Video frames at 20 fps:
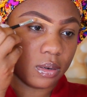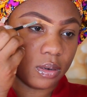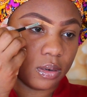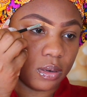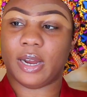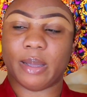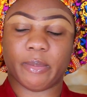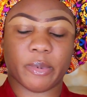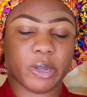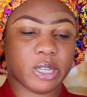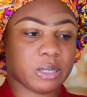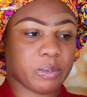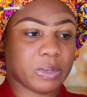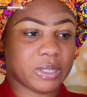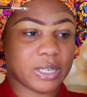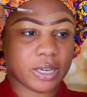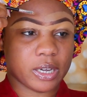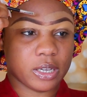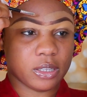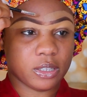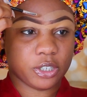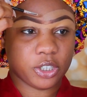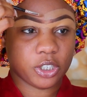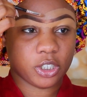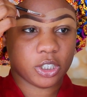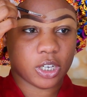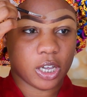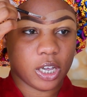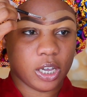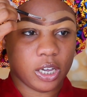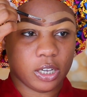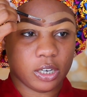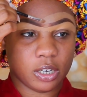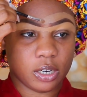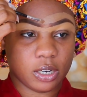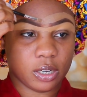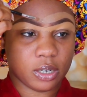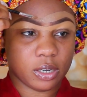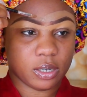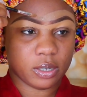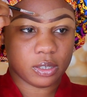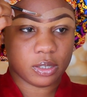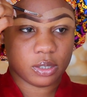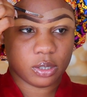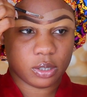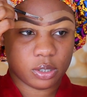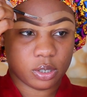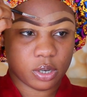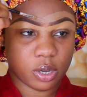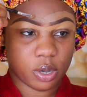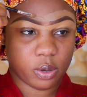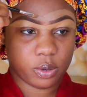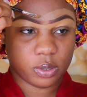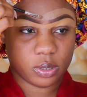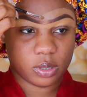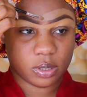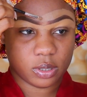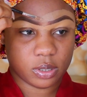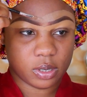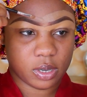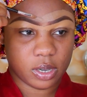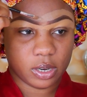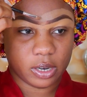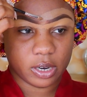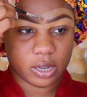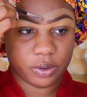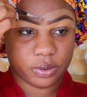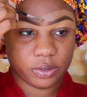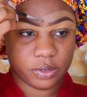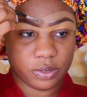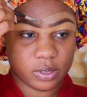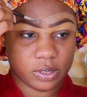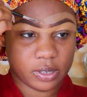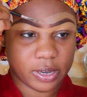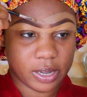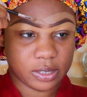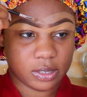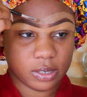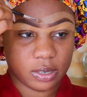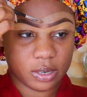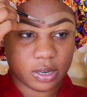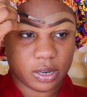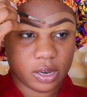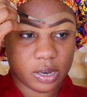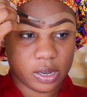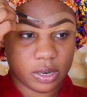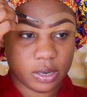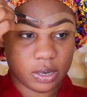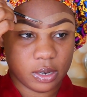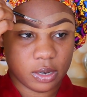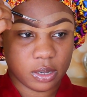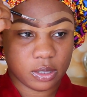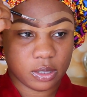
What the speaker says: Now I'm going to be taking the shade Toast, and I'll use that to clean the